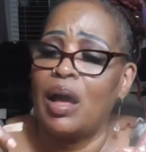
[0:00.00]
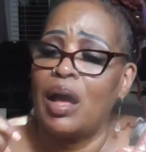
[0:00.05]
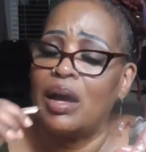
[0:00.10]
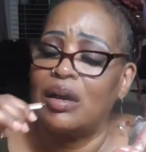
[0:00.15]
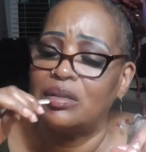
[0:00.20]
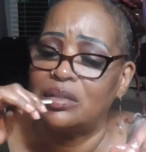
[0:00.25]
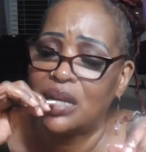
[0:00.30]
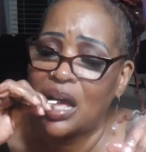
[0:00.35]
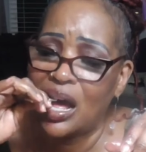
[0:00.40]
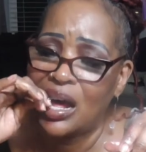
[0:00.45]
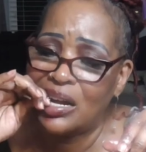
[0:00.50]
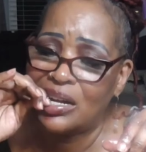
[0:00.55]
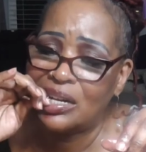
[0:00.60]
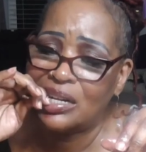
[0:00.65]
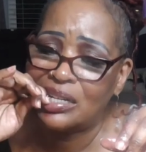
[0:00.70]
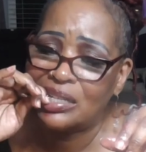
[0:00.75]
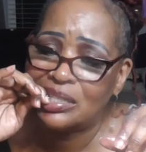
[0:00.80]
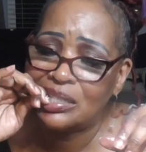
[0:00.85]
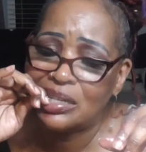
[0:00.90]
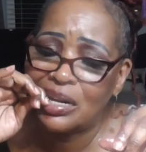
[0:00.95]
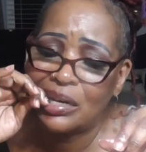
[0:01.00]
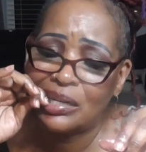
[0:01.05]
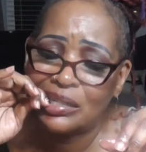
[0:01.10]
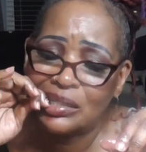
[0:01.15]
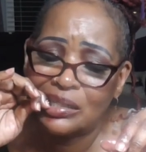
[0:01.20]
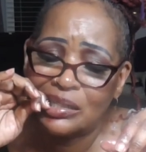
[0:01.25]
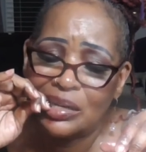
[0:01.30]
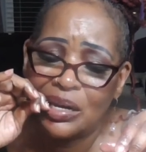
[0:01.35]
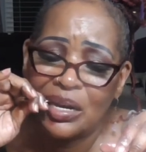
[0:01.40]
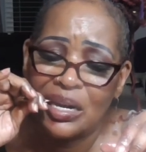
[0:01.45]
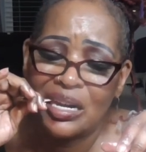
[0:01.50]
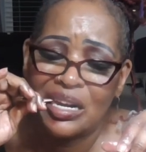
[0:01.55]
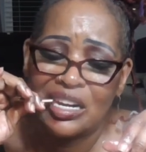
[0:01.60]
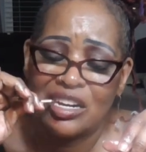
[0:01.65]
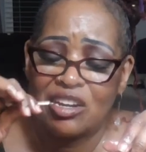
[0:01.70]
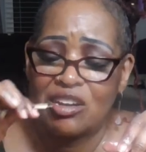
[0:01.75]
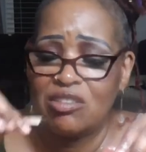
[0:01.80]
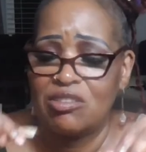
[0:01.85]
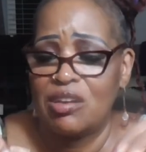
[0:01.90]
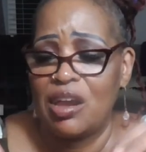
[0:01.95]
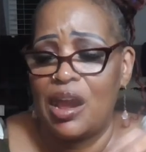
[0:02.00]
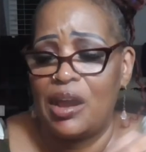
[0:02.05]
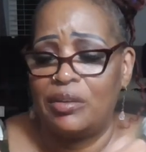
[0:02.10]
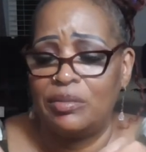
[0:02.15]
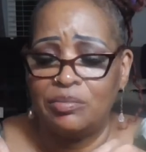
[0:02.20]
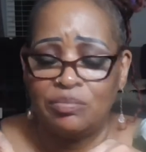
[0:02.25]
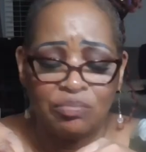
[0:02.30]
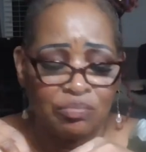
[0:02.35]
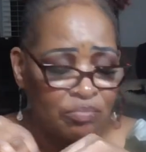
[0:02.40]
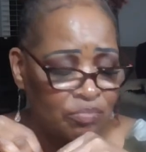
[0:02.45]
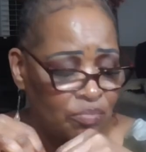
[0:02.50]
house, she say,